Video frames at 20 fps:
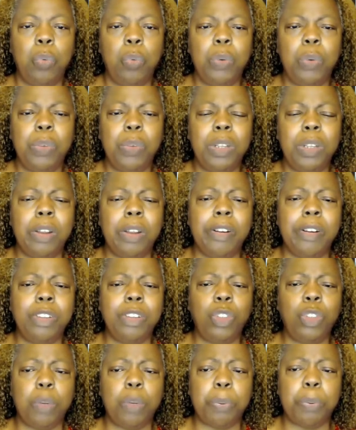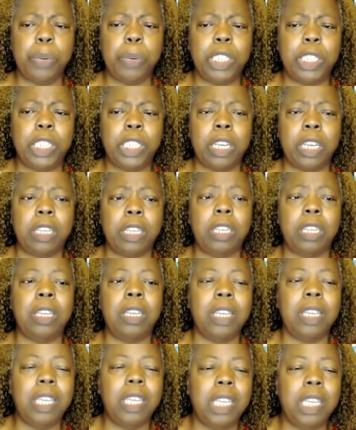we will learn to appreciate
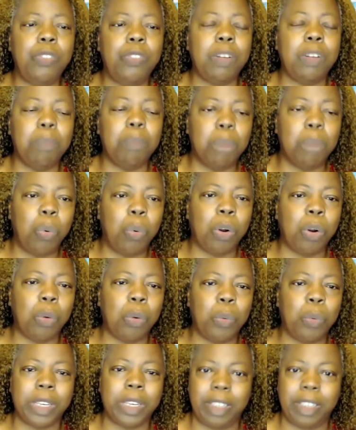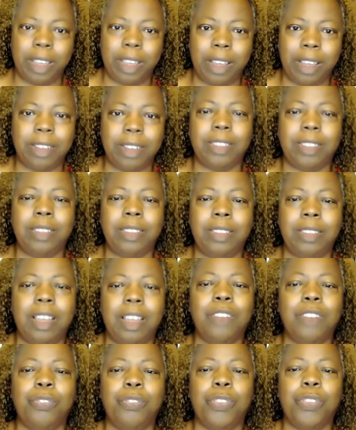even more what God has
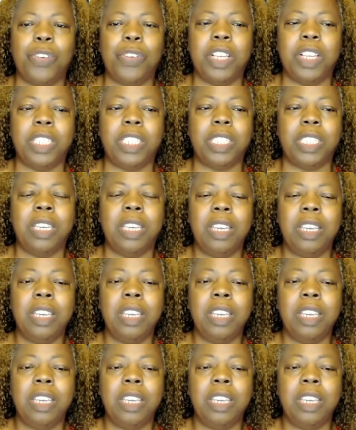done for us